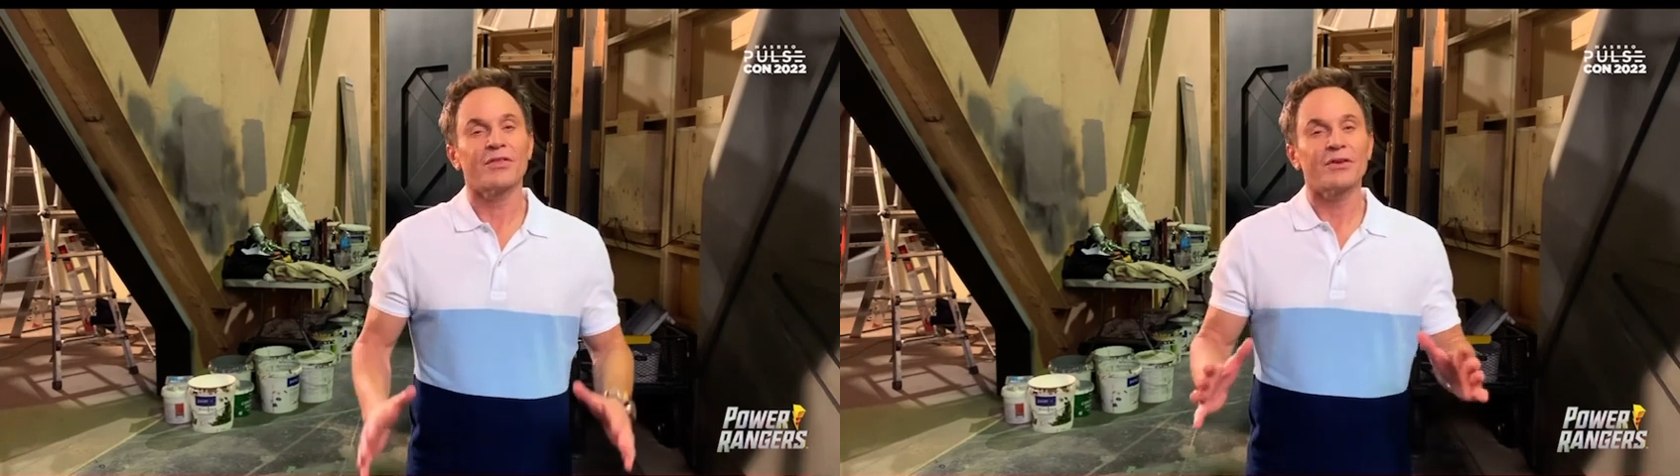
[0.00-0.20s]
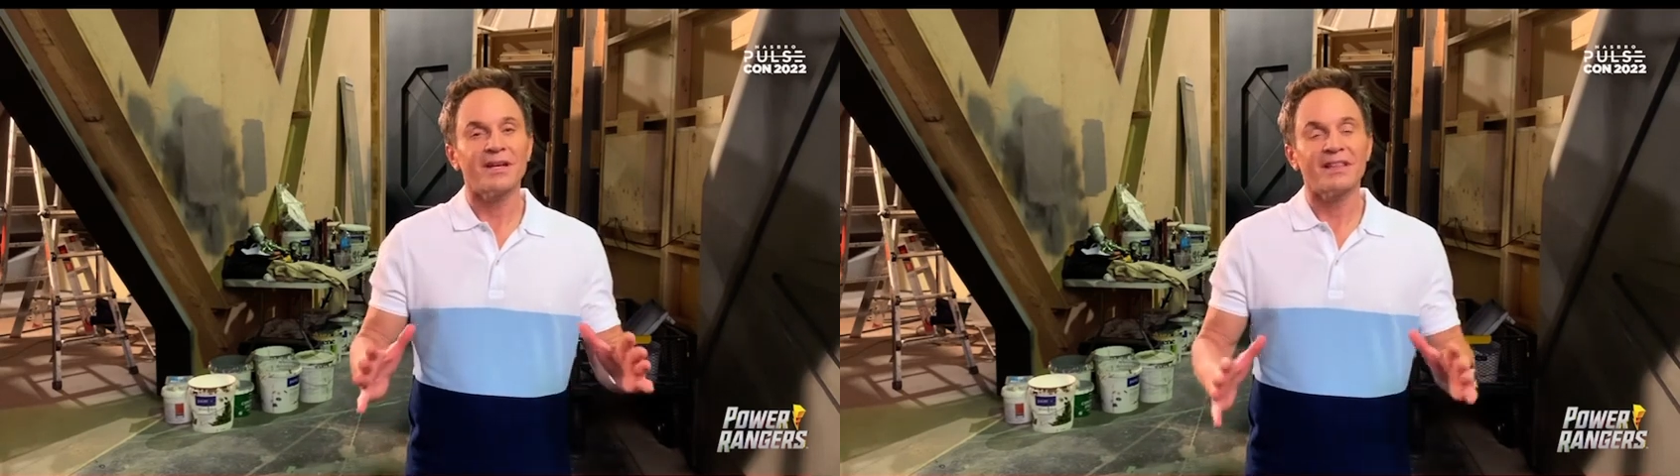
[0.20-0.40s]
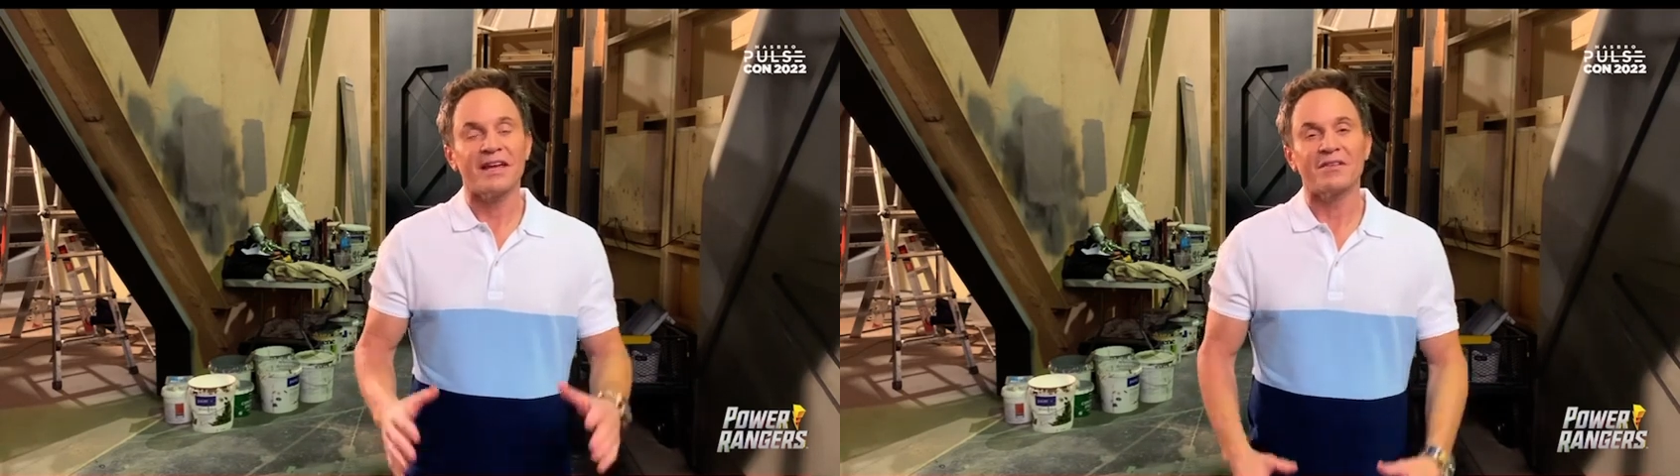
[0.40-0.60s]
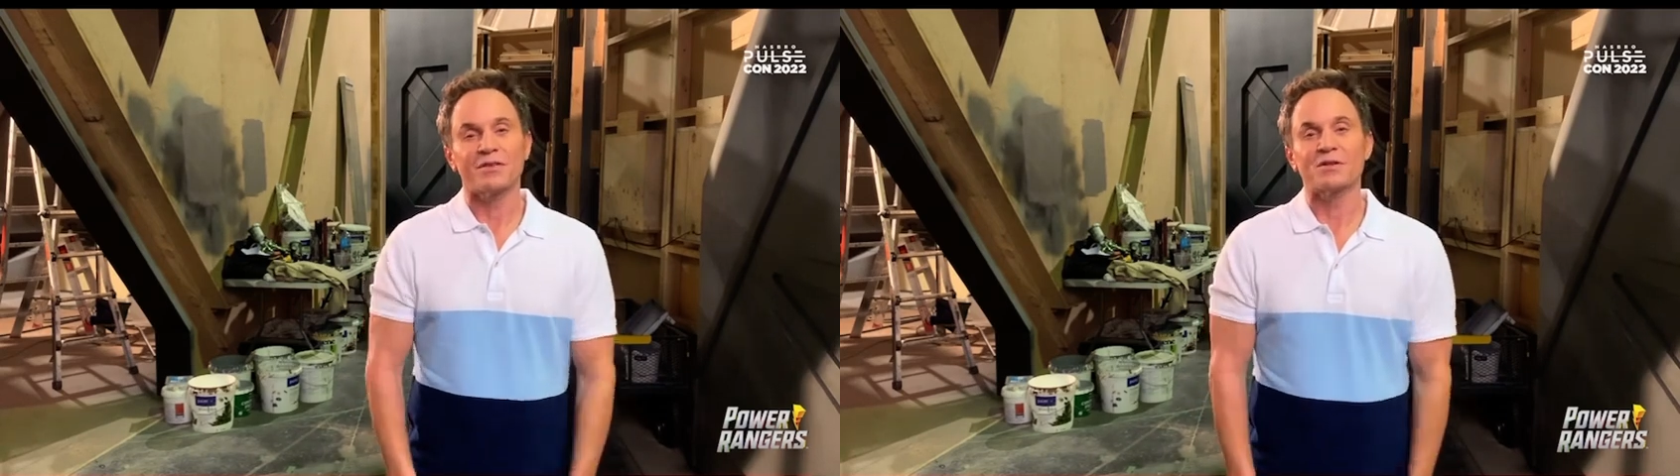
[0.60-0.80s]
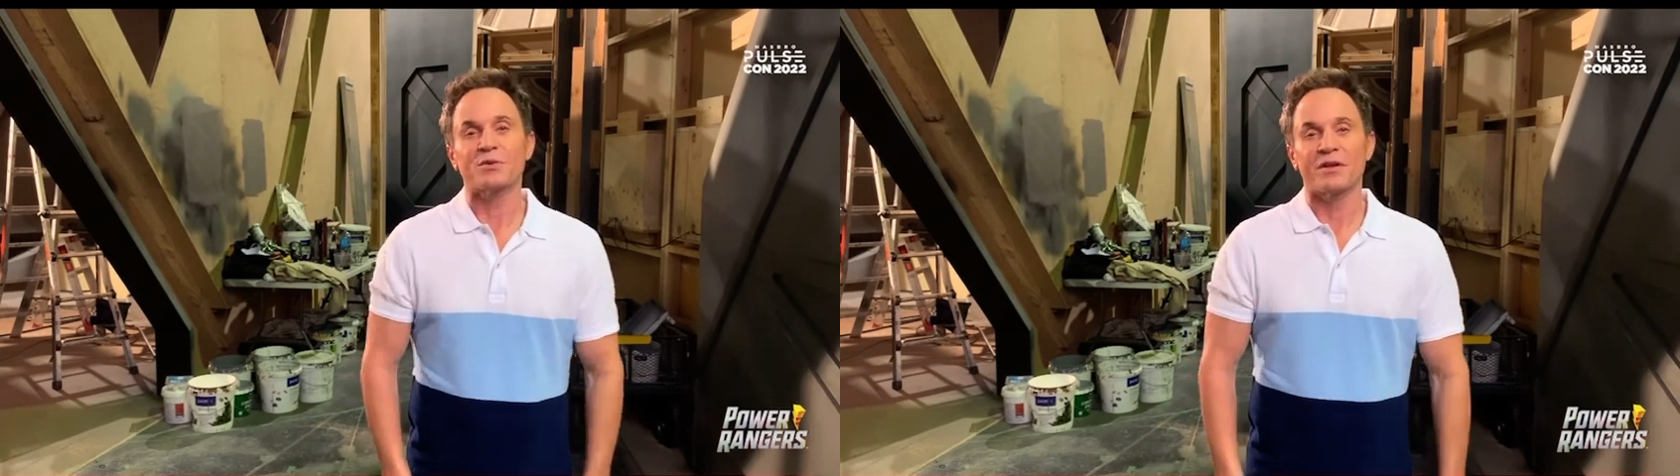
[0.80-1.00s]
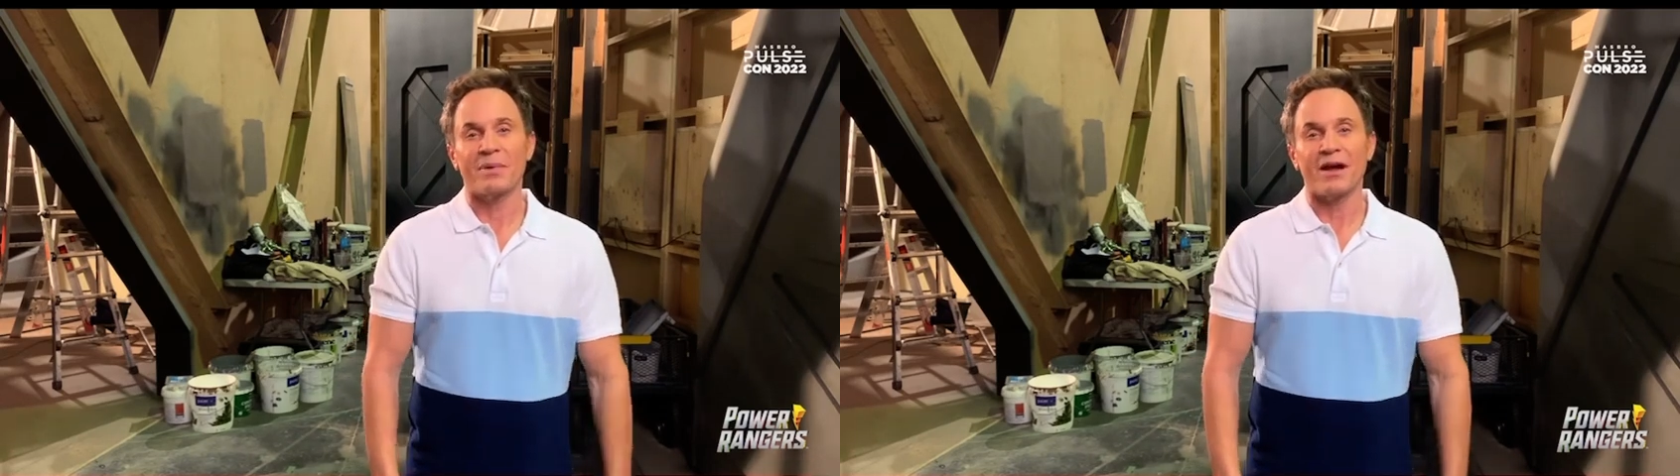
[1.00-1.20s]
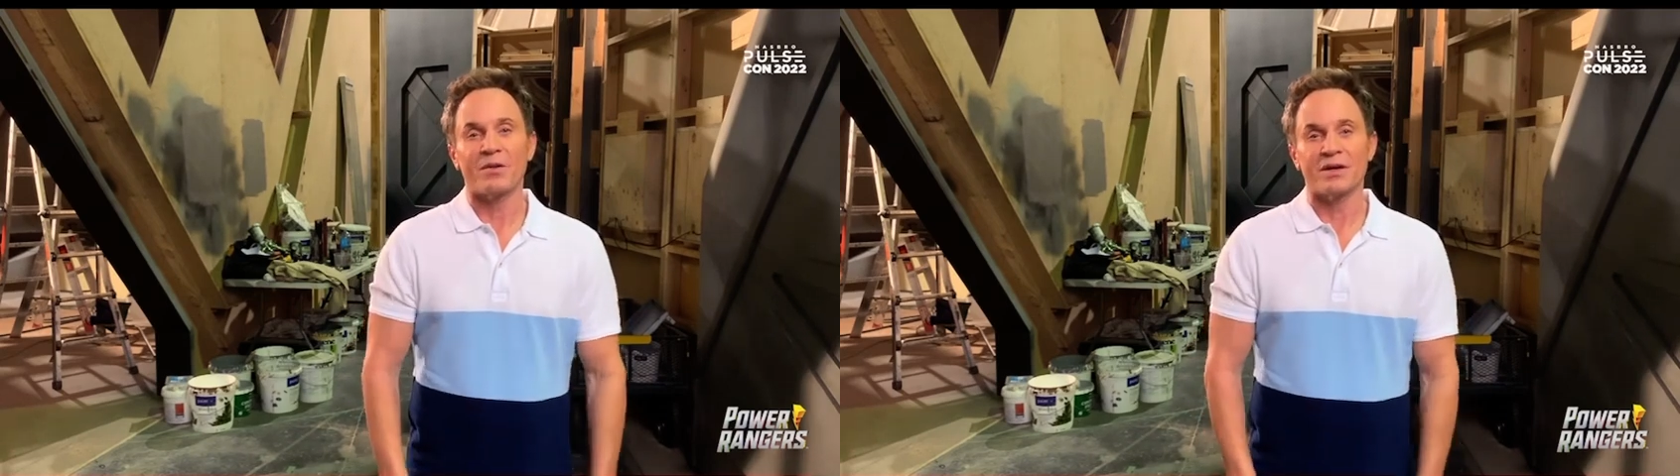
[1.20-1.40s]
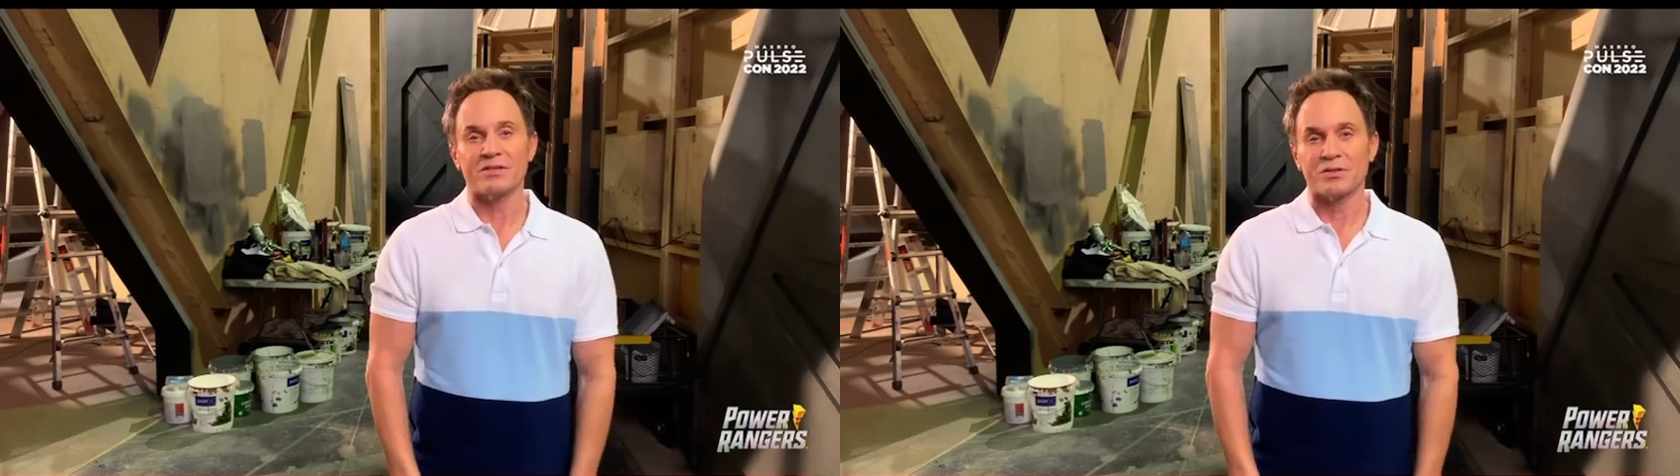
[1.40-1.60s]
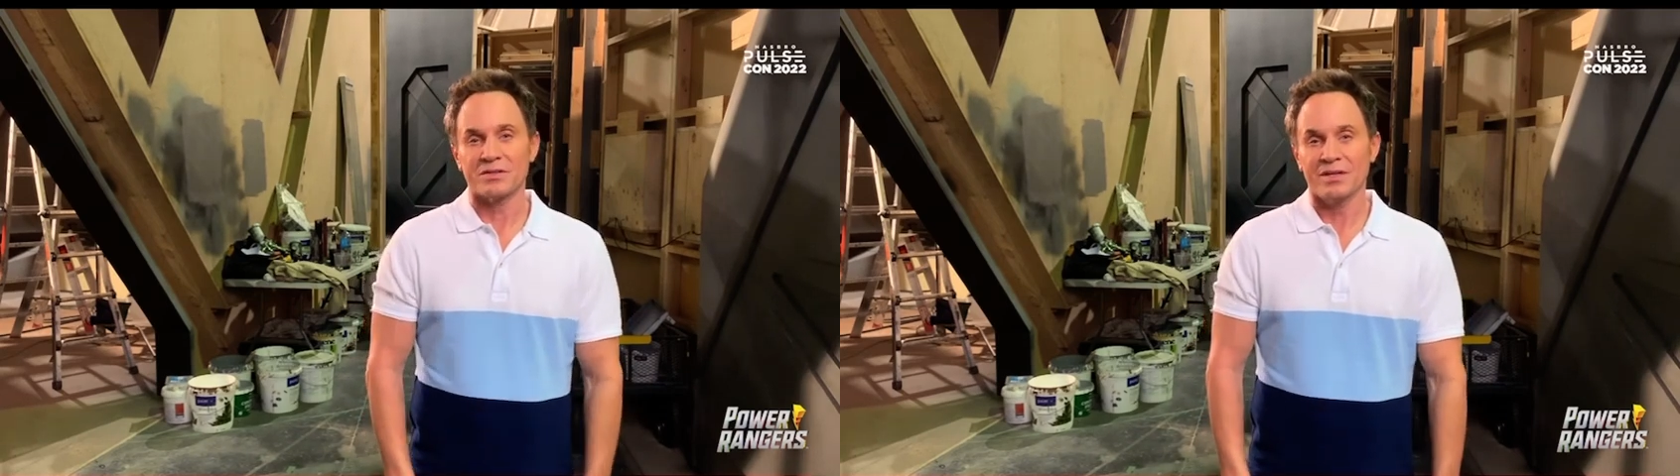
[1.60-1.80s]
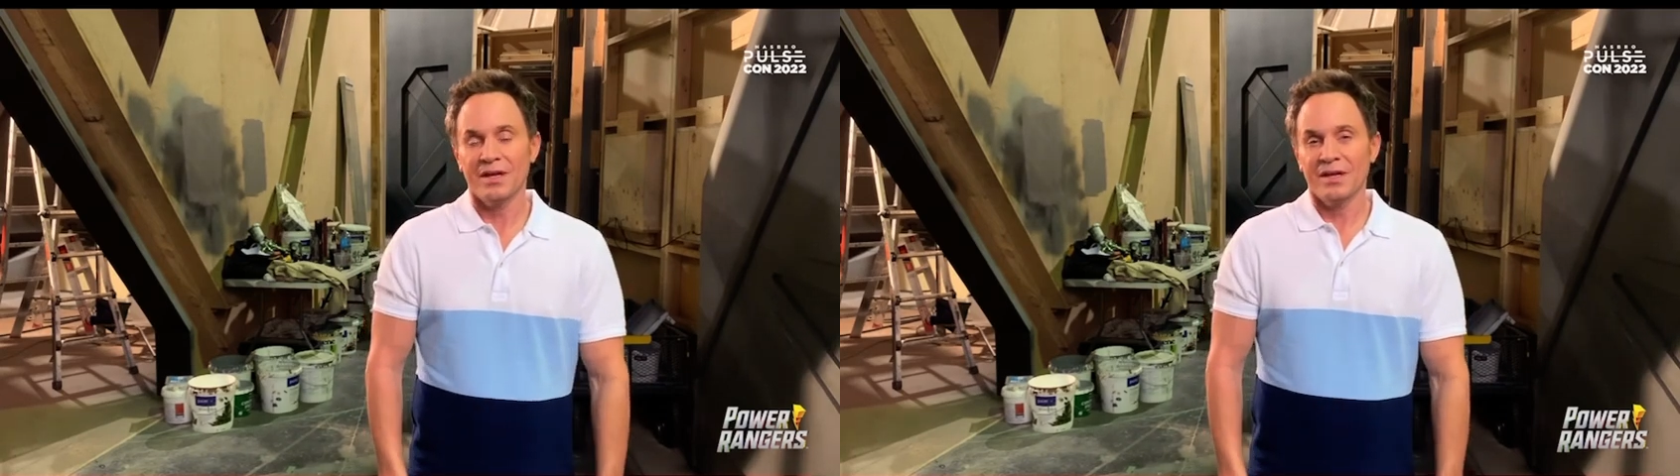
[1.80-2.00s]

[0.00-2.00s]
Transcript: 30th anniversary of Power Rangers.